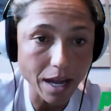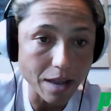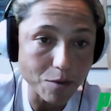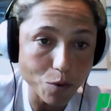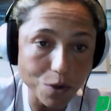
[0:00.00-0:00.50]

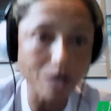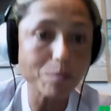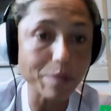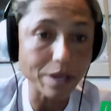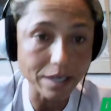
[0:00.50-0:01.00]
I woke
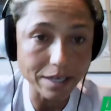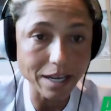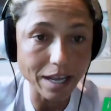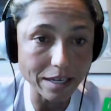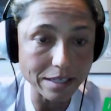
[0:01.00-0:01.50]
up
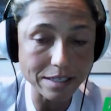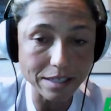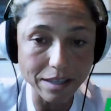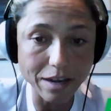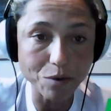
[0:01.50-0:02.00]
and
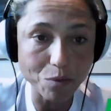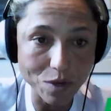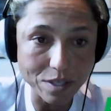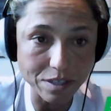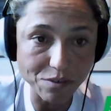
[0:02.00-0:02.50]
there it
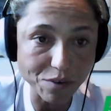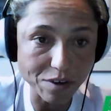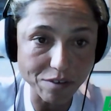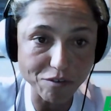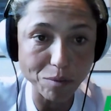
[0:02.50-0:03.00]
was in
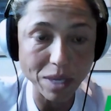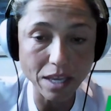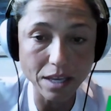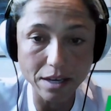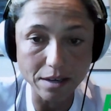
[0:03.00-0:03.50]
front of
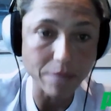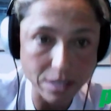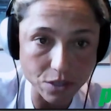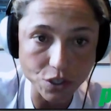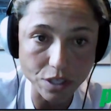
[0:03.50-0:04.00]
me,
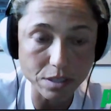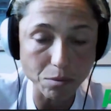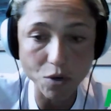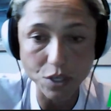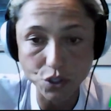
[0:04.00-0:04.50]
messaging,
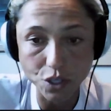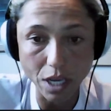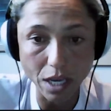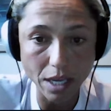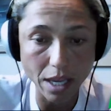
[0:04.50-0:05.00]
some
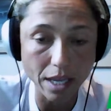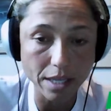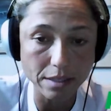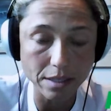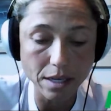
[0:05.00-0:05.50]
questioning,
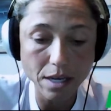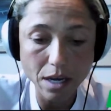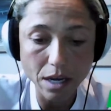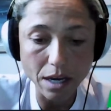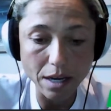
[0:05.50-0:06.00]
and
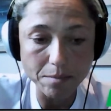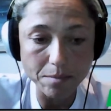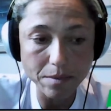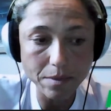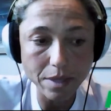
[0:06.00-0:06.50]

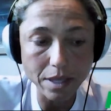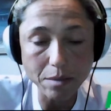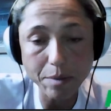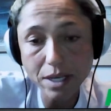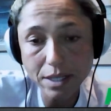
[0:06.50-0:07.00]

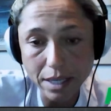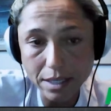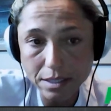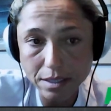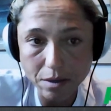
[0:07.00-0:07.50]
the part
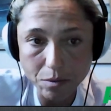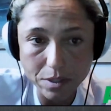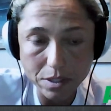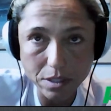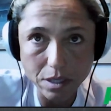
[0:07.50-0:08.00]
that it
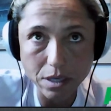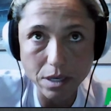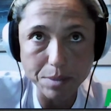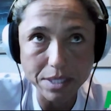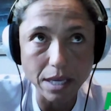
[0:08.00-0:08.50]
was
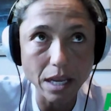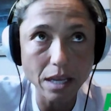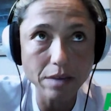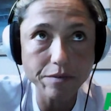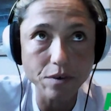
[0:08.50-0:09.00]

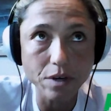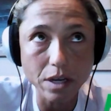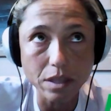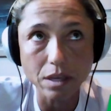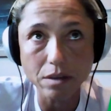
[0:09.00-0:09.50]
upsetting for,
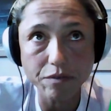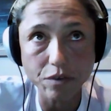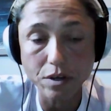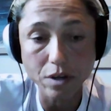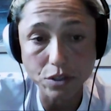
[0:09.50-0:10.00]
I think,
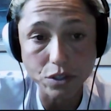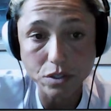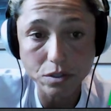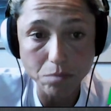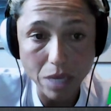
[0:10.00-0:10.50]
for not
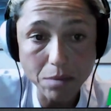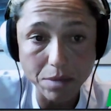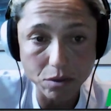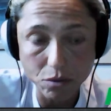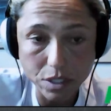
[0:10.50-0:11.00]
just me
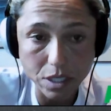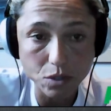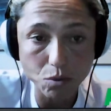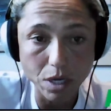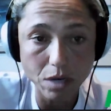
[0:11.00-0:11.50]
but Lucy
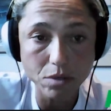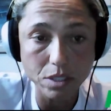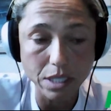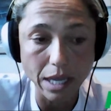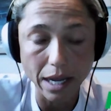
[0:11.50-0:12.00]
as well,
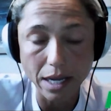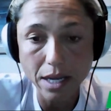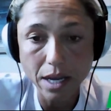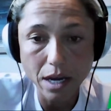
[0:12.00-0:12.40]
is that